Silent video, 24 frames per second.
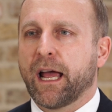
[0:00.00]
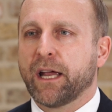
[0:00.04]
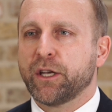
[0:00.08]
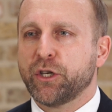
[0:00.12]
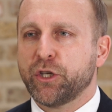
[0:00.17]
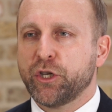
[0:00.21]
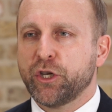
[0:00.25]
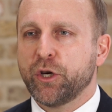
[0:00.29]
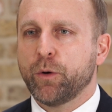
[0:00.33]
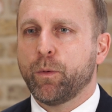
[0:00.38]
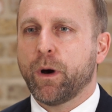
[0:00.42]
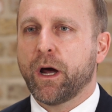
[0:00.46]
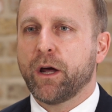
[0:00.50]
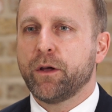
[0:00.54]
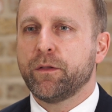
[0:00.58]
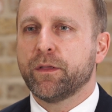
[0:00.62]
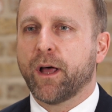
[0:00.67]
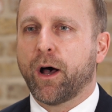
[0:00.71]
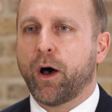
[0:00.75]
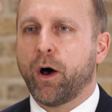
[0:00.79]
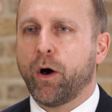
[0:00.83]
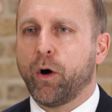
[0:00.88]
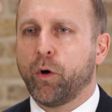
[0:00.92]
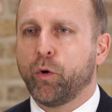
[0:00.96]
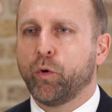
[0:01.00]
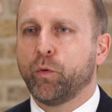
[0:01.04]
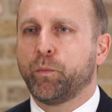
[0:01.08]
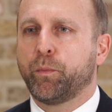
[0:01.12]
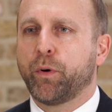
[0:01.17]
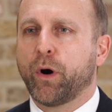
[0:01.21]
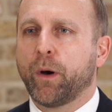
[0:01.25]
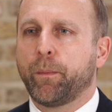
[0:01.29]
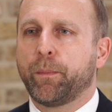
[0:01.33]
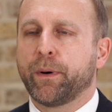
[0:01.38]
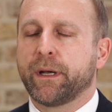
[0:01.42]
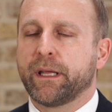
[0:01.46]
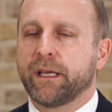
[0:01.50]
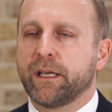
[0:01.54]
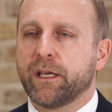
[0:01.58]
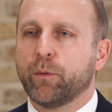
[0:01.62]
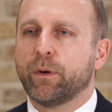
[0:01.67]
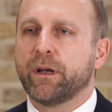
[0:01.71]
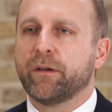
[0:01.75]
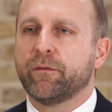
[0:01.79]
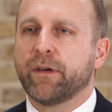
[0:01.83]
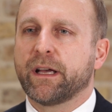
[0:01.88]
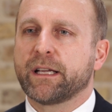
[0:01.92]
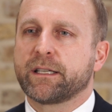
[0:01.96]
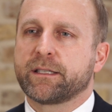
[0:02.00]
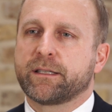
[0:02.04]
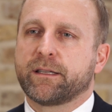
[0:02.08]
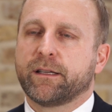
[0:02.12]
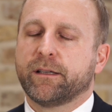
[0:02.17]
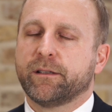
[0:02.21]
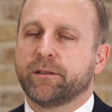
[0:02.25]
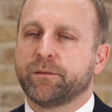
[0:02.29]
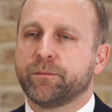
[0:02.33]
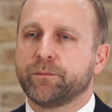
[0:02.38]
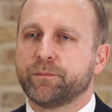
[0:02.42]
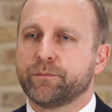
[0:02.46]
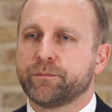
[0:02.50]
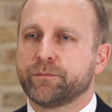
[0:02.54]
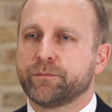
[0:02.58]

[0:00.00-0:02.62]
and you own the whole property you invest in.